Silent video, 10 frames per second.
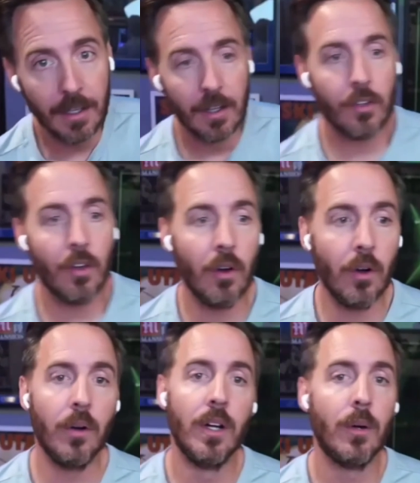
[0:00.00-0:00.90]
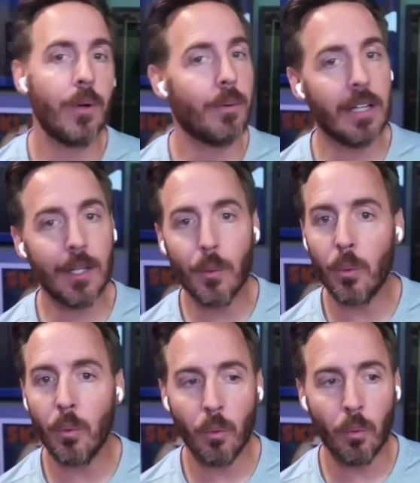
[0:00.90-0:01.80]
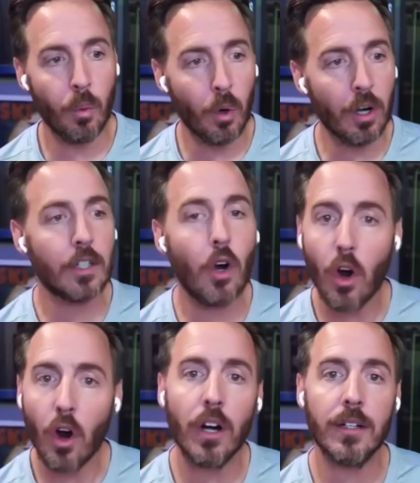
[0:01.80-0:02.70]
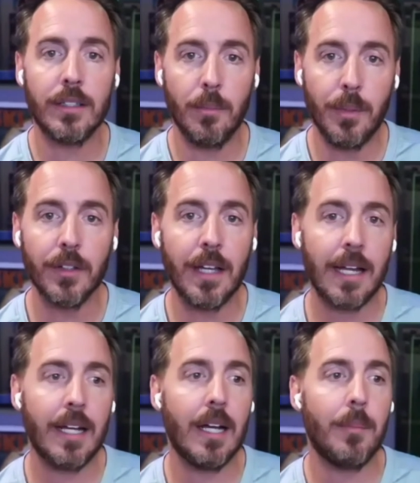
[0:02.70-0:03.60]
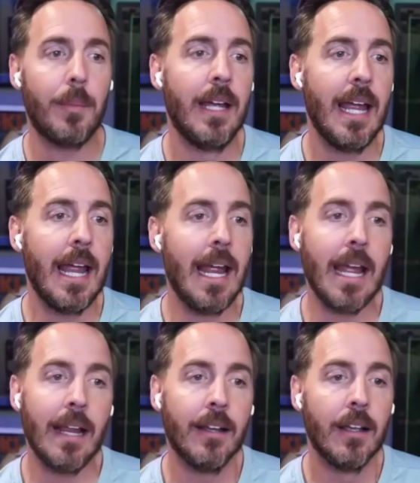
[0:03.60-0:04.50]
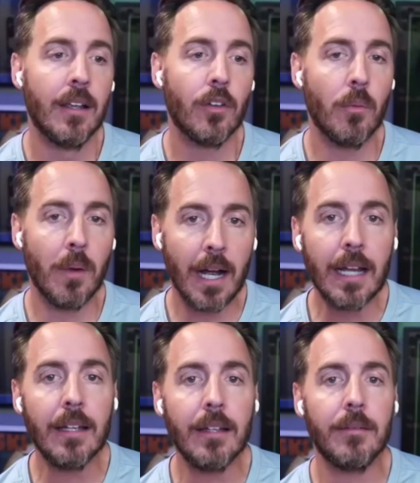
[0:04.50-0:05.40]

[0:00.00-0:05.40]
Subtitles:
So we really worked hard to build that up. And so my